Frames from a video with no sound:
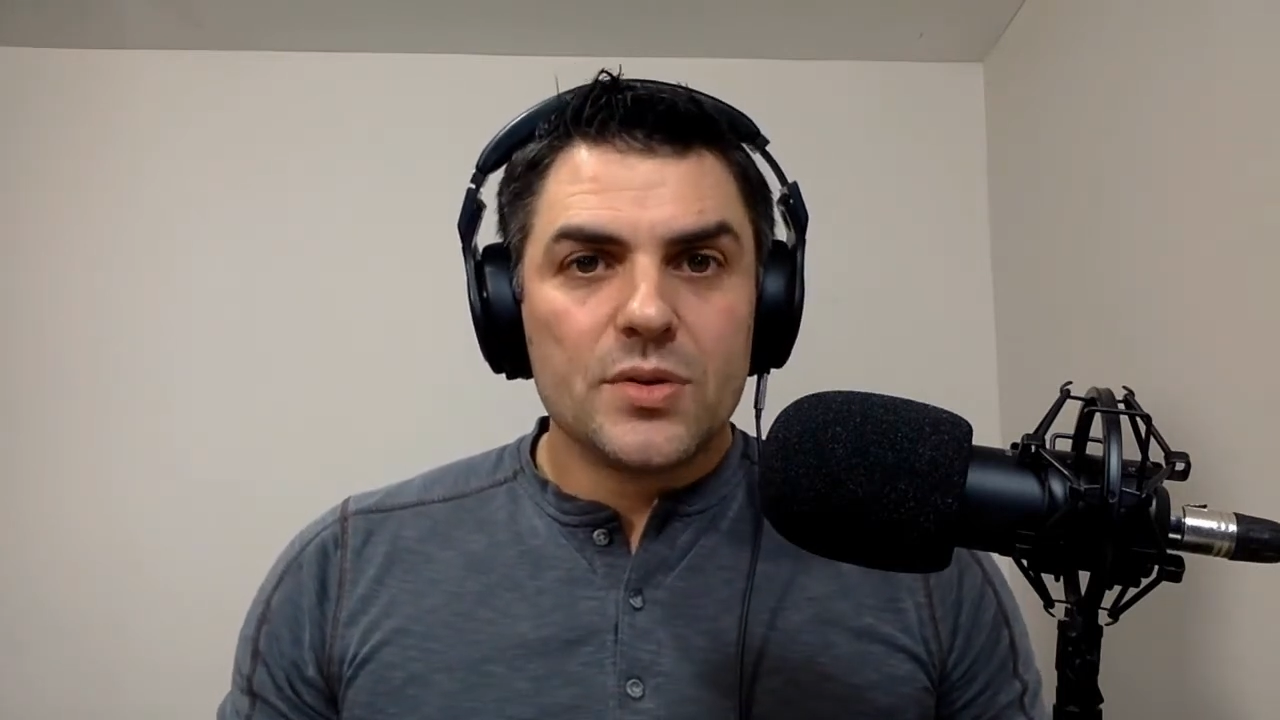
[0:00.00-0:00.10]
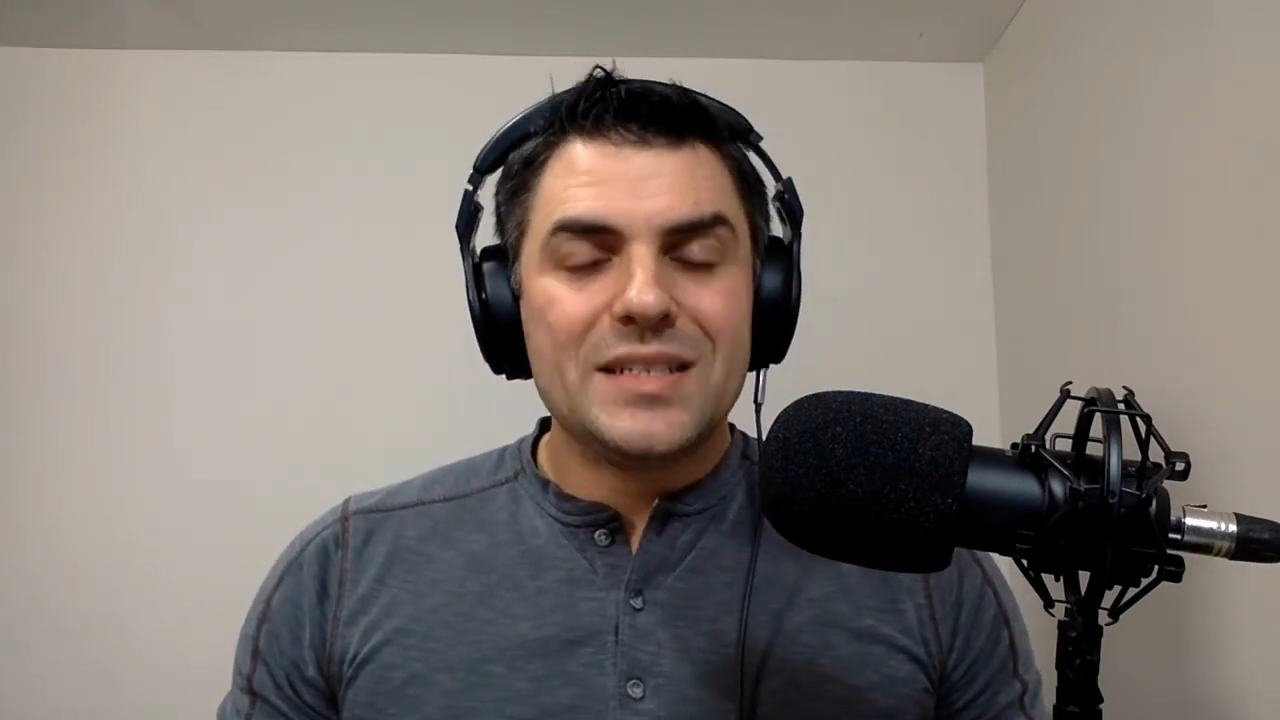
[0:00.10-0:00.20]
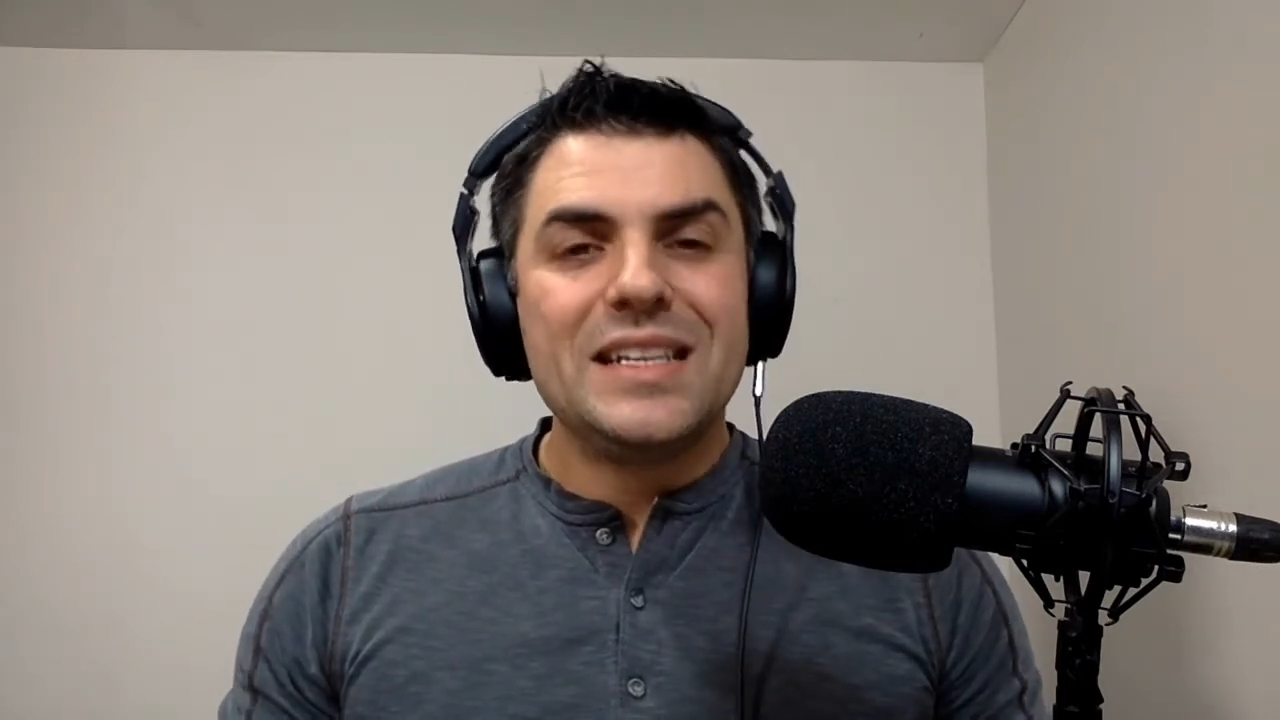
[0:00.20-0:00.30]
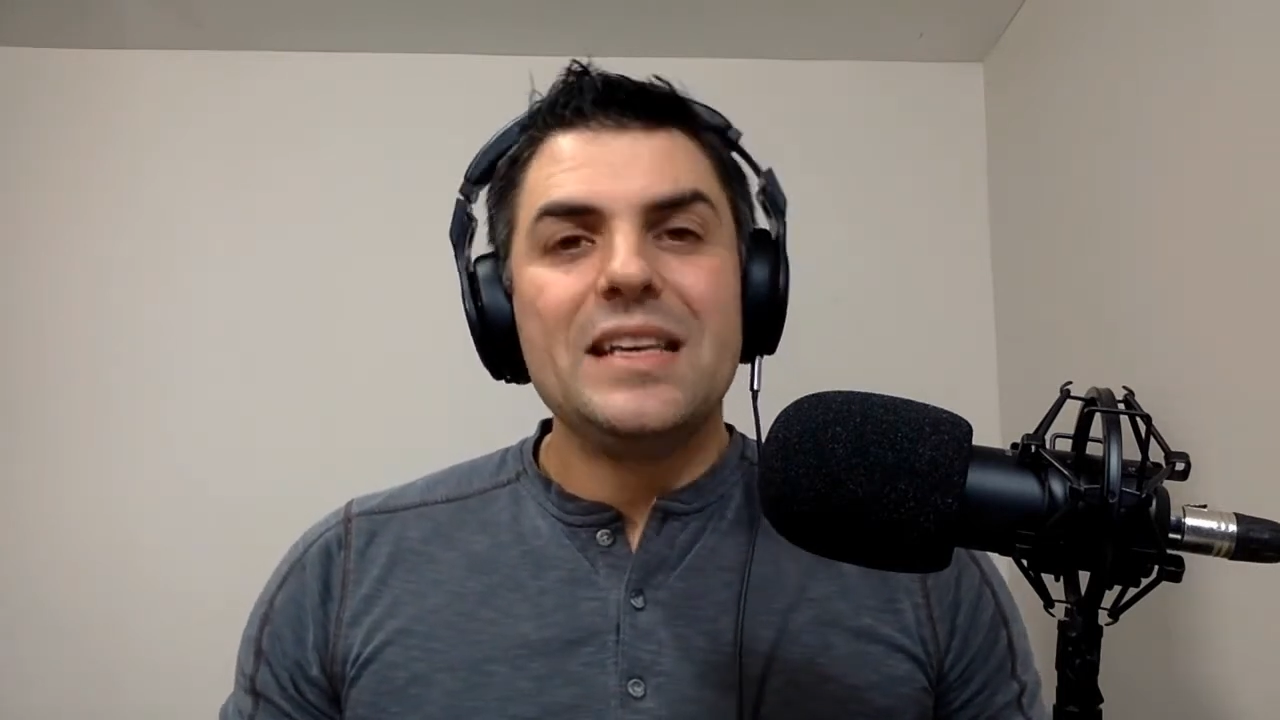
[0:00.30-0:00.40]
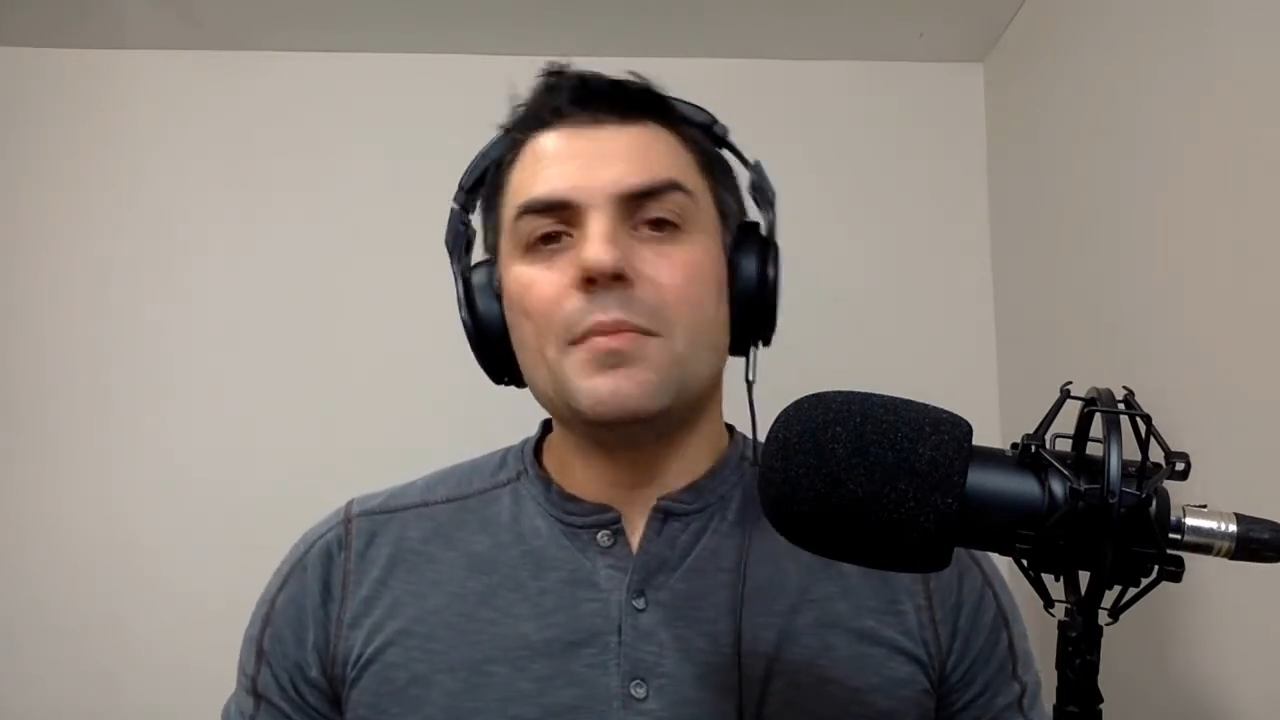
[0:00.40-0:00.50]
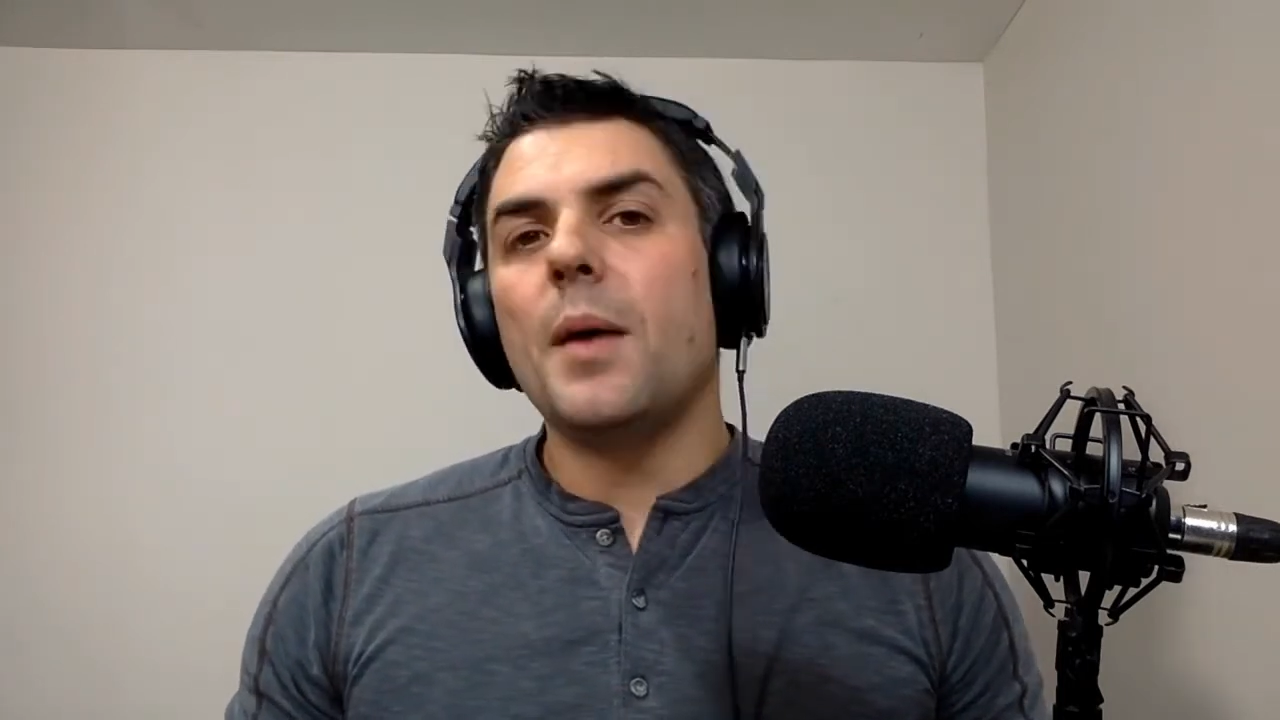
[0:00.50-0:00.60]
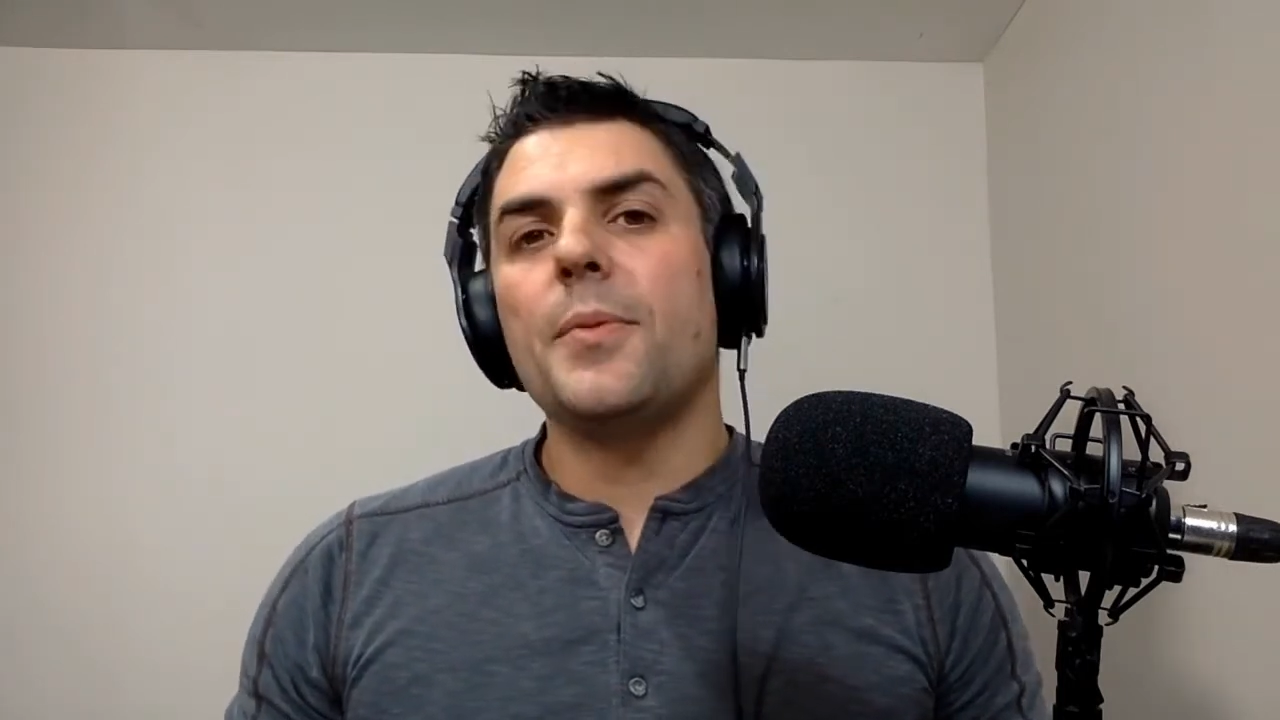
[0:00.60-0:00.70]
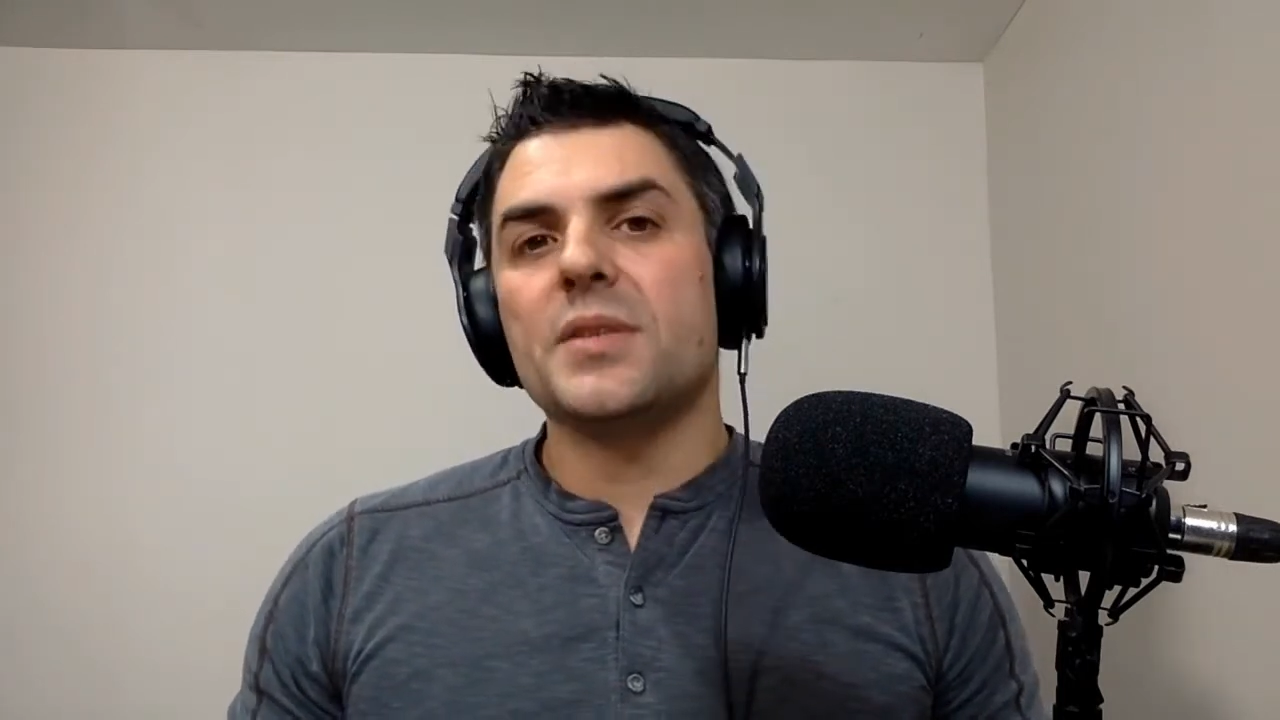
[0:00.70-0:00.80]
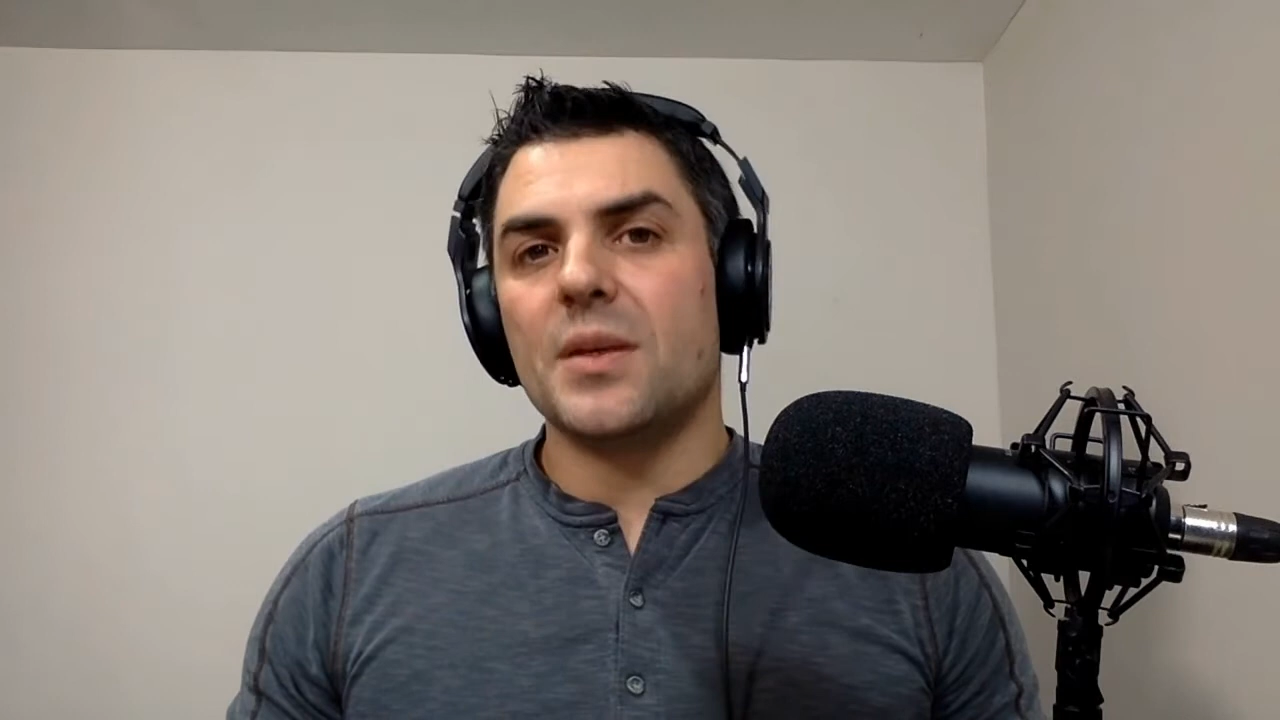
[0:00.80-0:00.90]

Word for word: or team up with